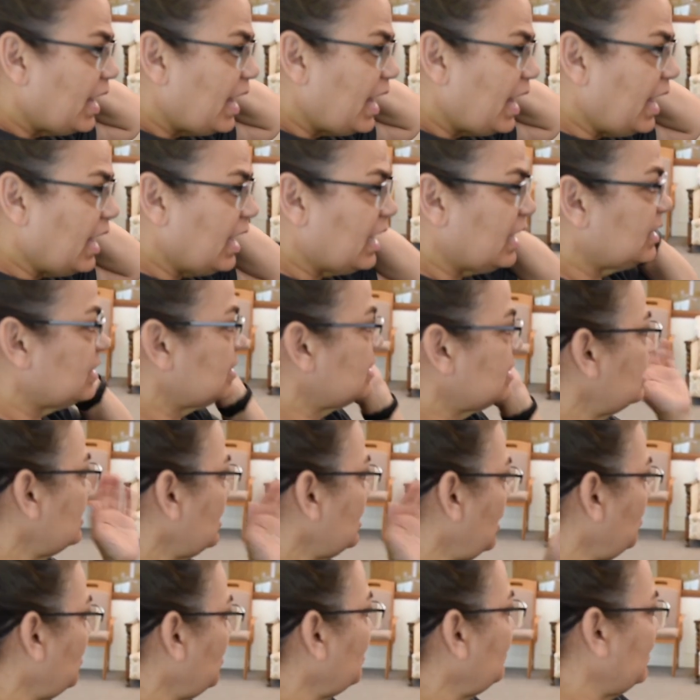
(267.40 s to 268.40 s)
and
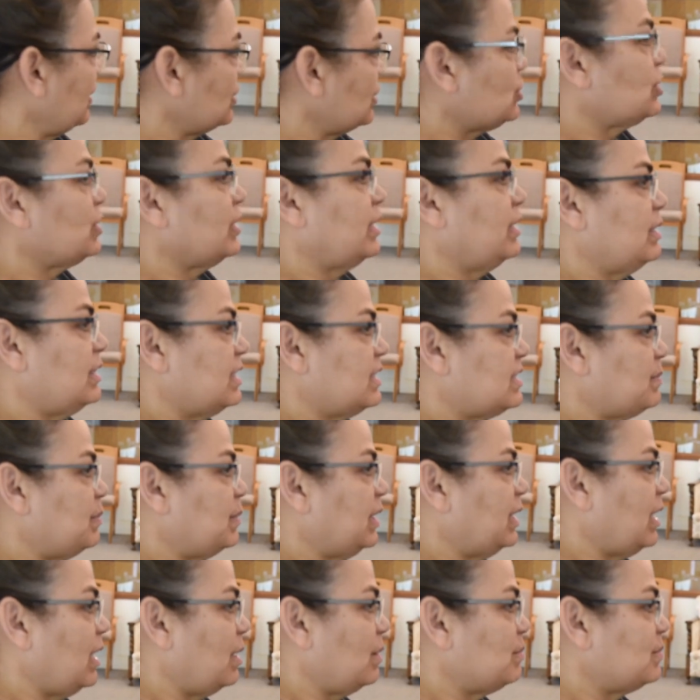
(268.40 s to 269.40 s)
eventually this
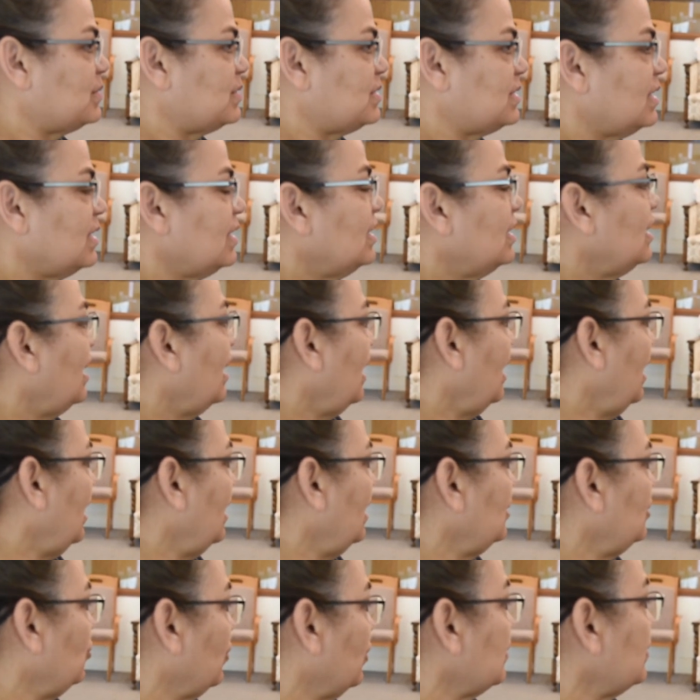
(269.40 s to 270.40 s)
becomes
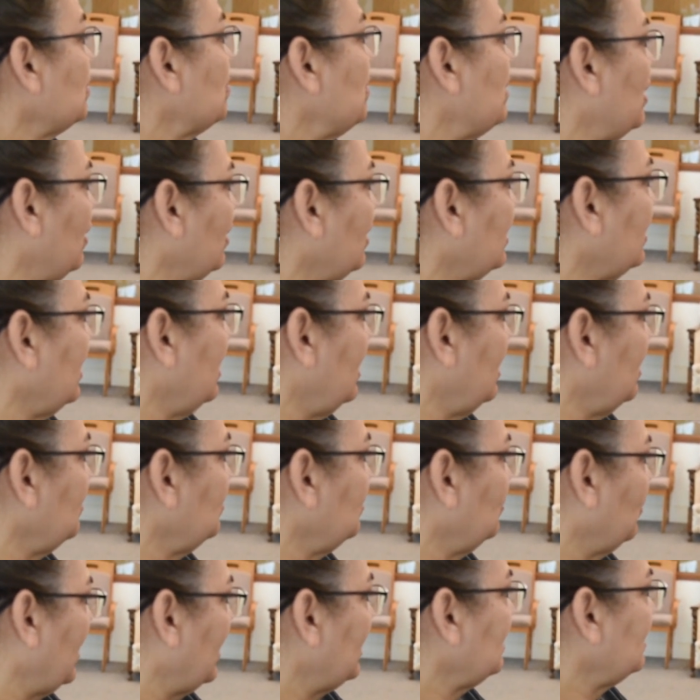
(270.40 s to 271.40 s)
North America,
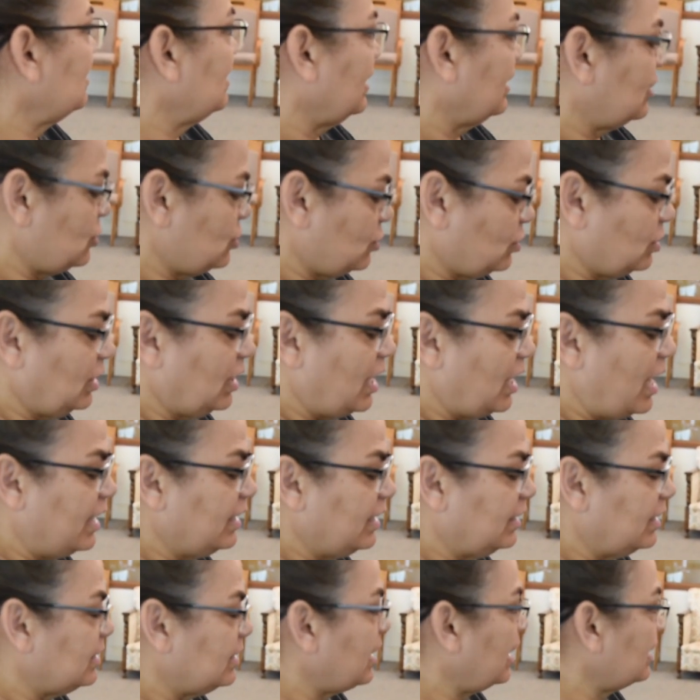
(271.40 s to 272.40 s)
right? Like Turtle
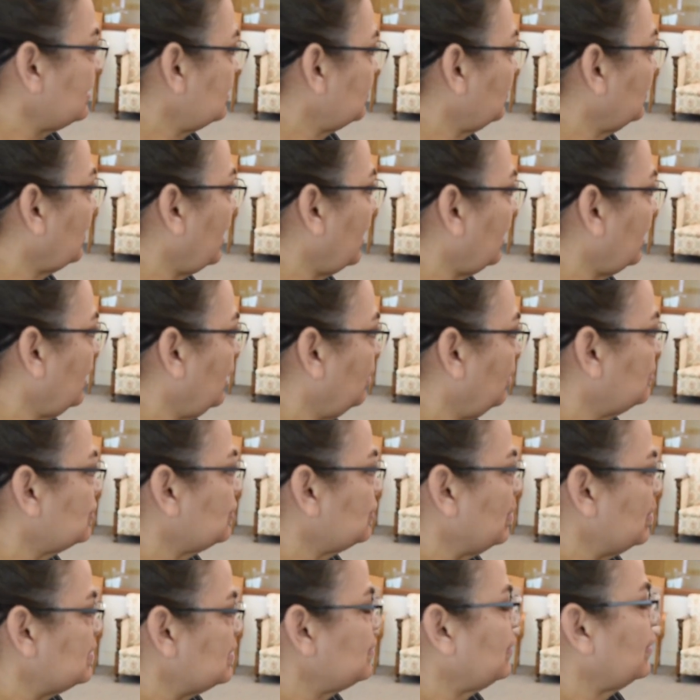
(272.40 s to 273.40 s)
Island, that's where that comes
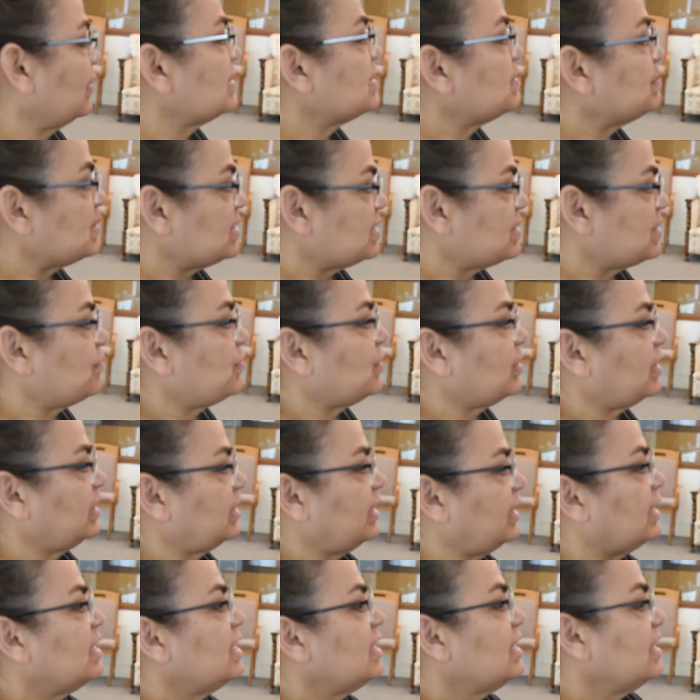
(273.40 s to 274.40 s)
from. It's very
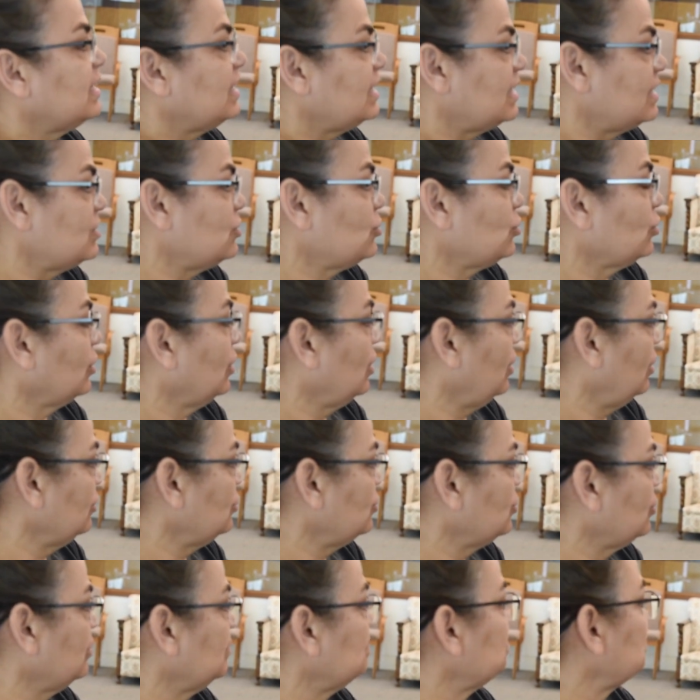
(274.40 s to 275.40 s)
specifically Eastern
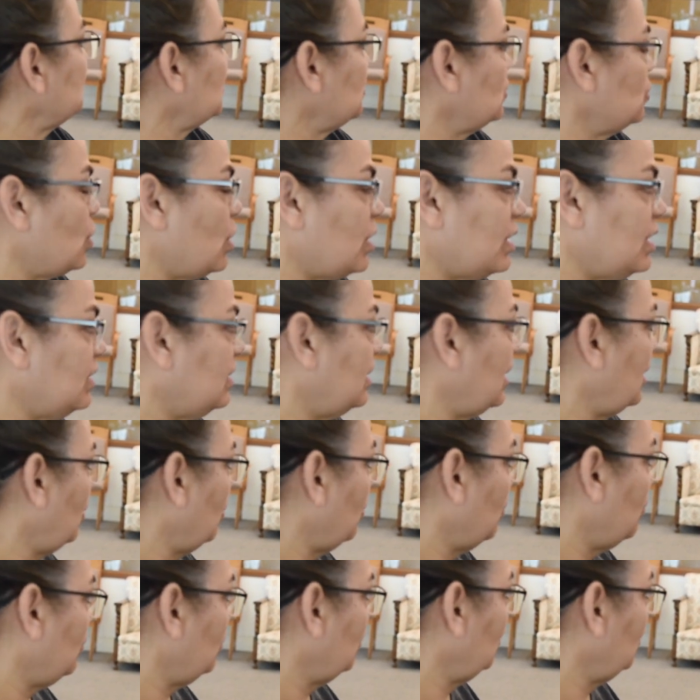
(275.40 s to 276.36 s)
culture. They don't